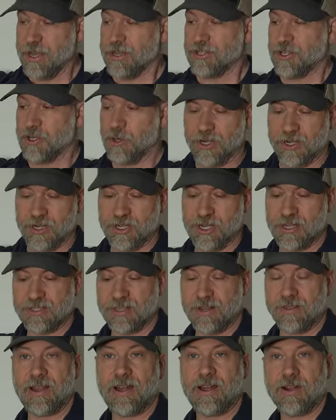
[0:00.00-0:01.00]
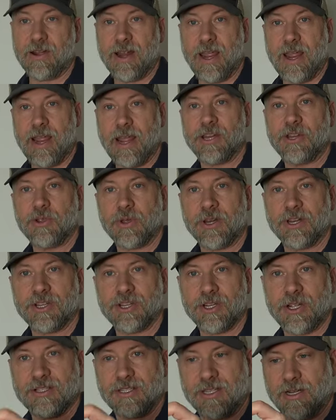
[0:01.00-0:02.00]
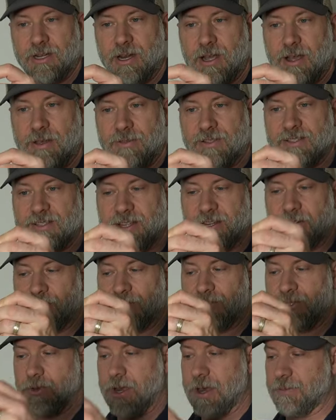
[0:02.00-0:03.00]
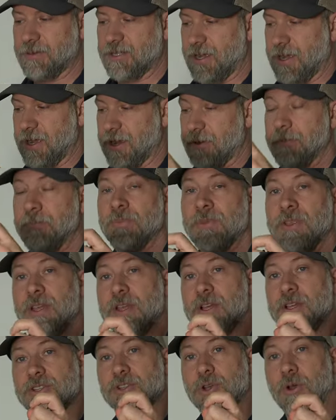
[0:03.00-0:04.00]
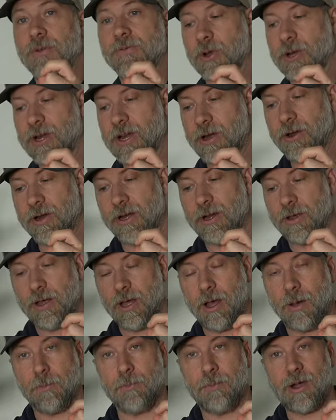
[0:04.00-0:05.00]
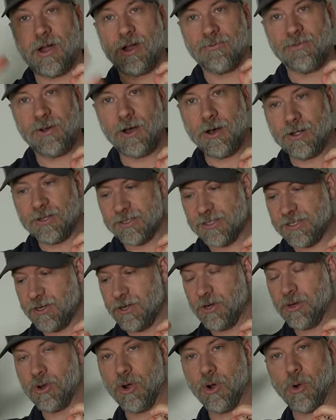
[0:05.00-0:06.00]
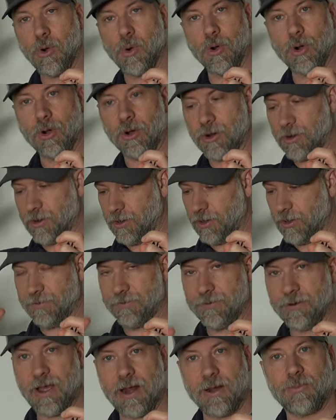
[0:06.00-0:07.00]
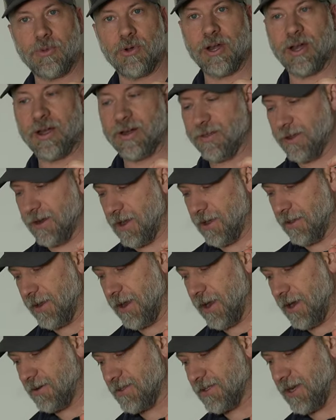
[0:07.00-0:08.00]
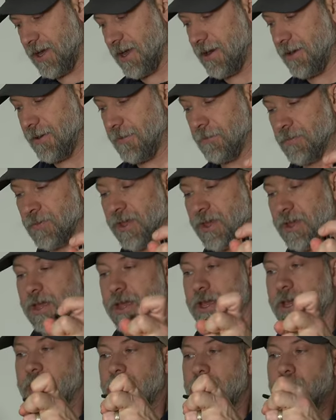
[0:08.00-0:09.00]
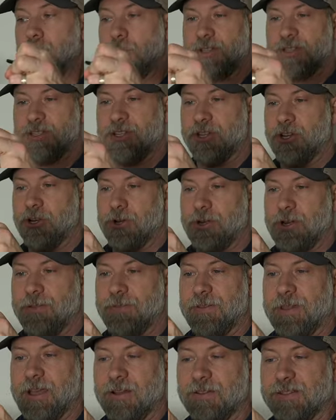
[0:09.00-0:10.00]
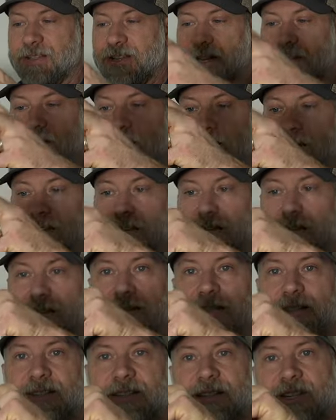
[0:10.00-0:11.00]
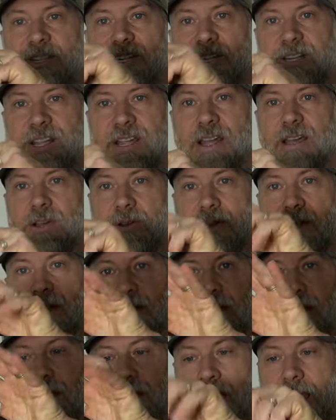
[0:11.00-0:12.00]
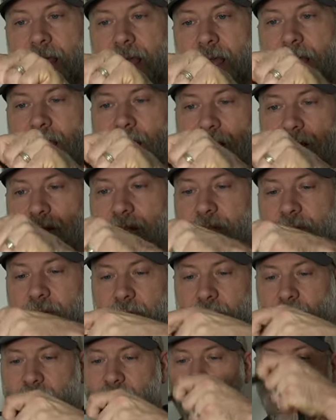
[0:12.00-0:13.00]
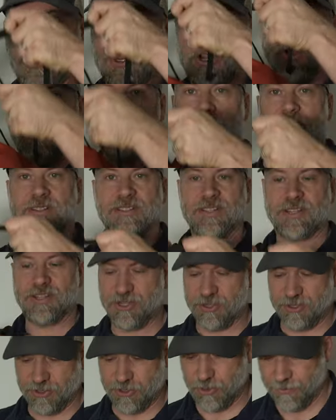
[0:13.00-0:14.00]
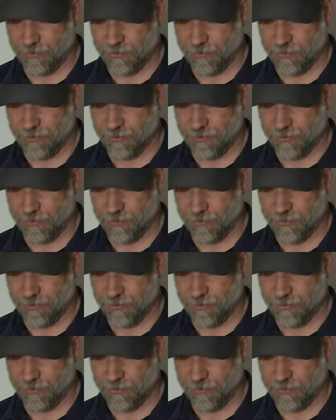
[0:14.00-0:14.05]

So you can adjust it there, and you can adjust it on the single strap side. So if you're carrying a bare vault, or you've got to put anything on the outside, you can secure it on the outside, cinch it down, and you're good to go. You can cinch it in two